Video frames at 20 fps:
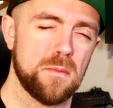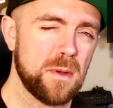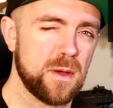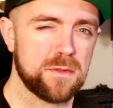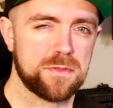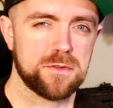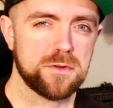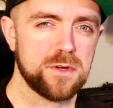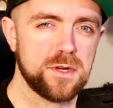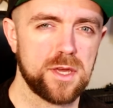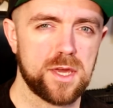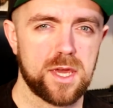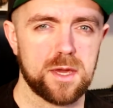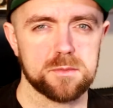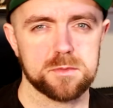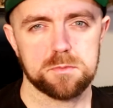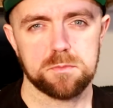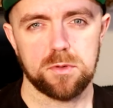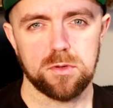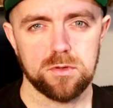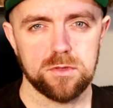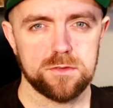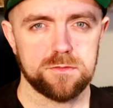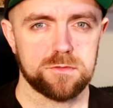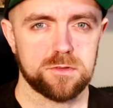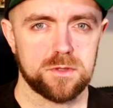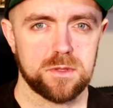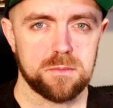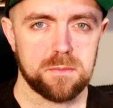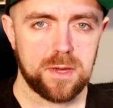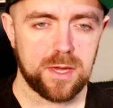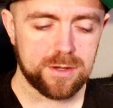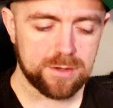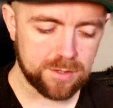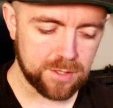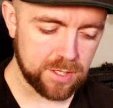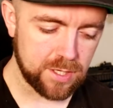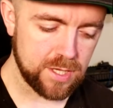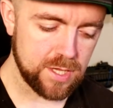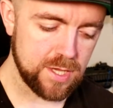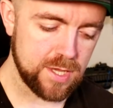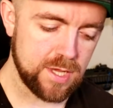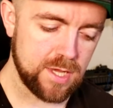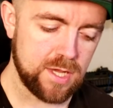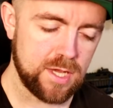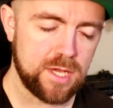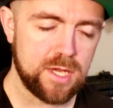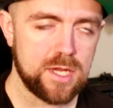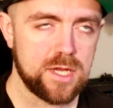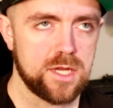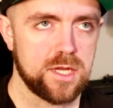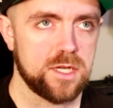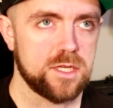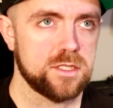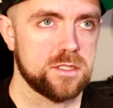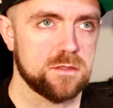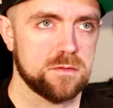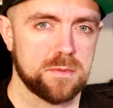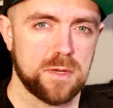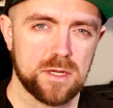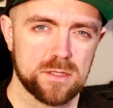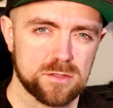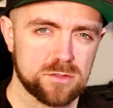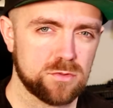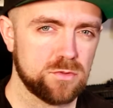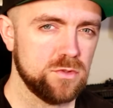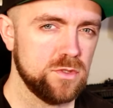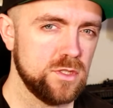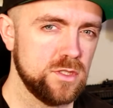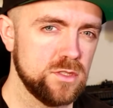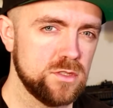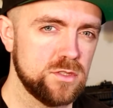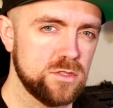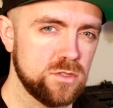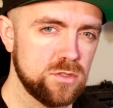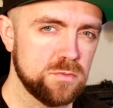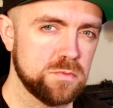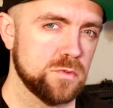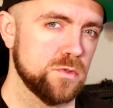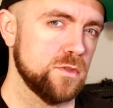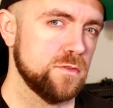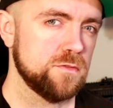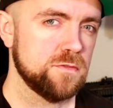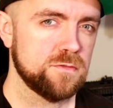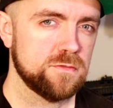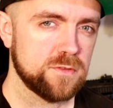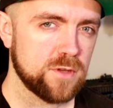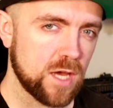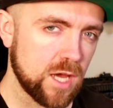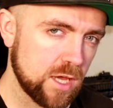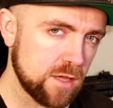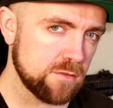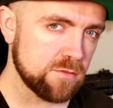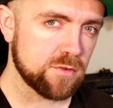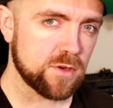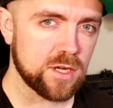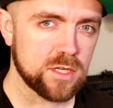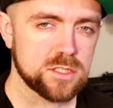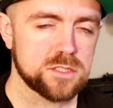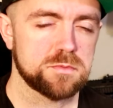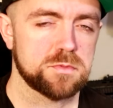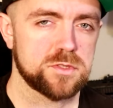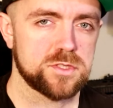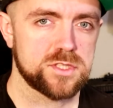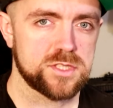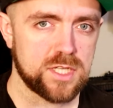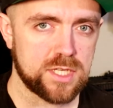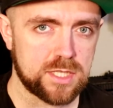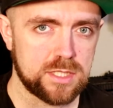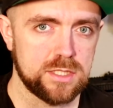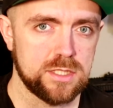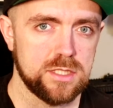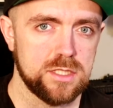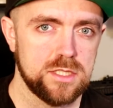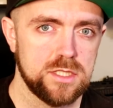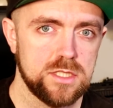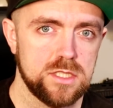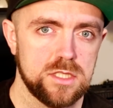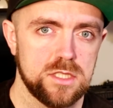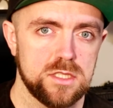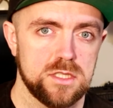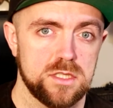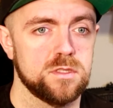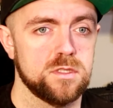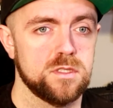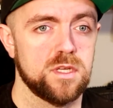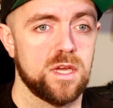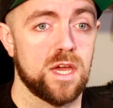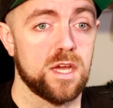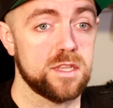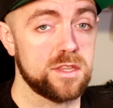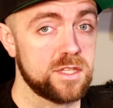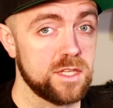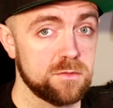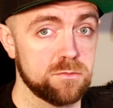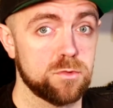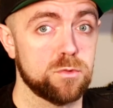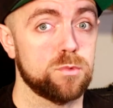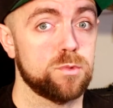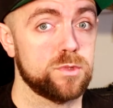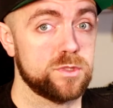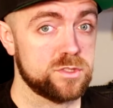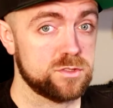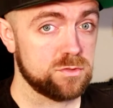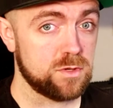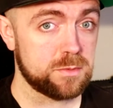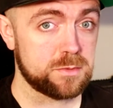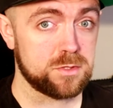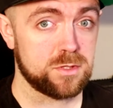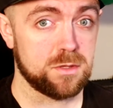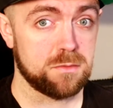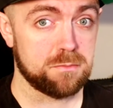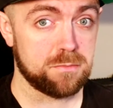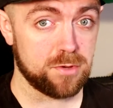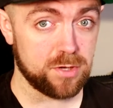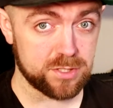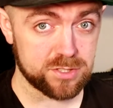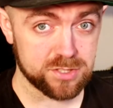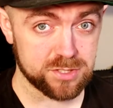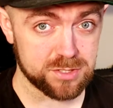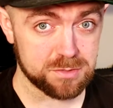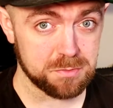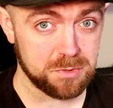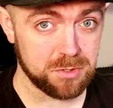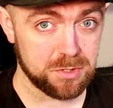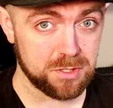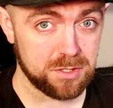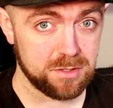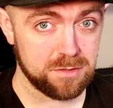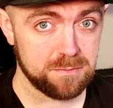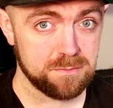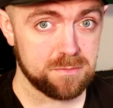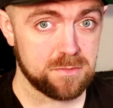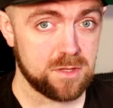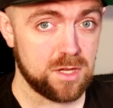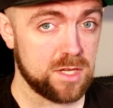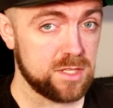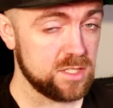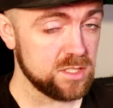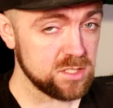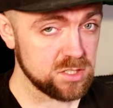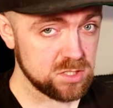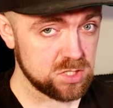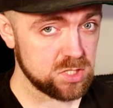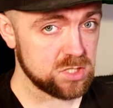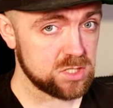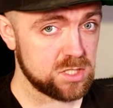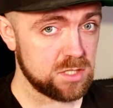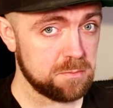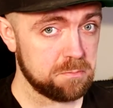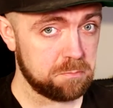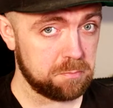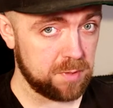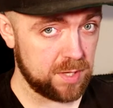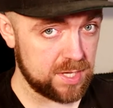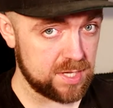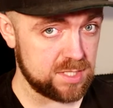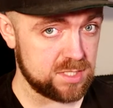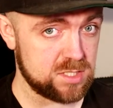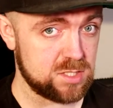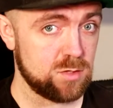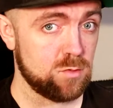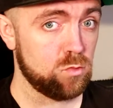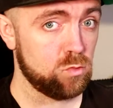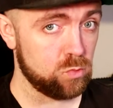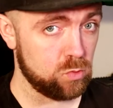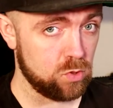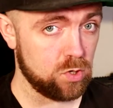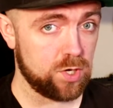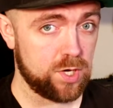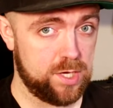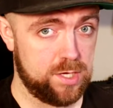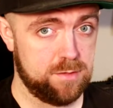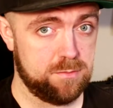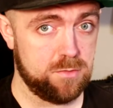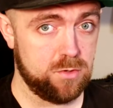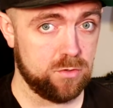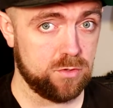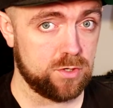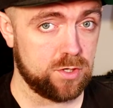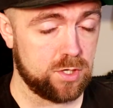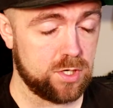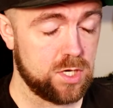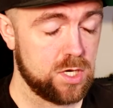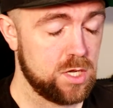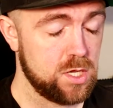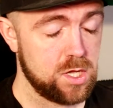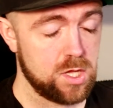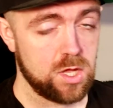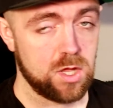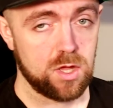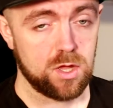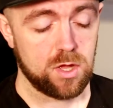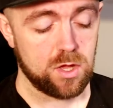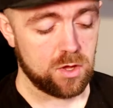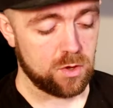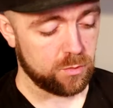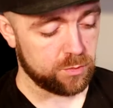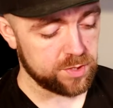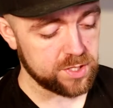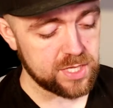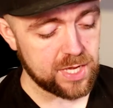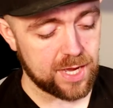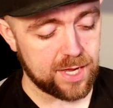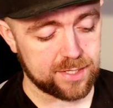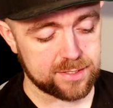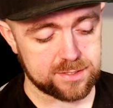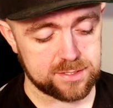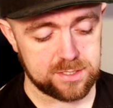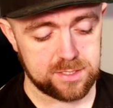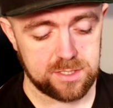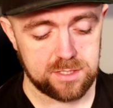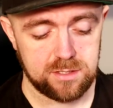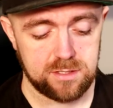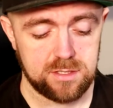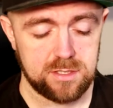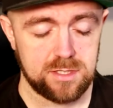about 30 amps pulling from the battery and about 22.5 rounds per second. And then when we swapped to the brushless motor, and this is just the base Warhead motor, we got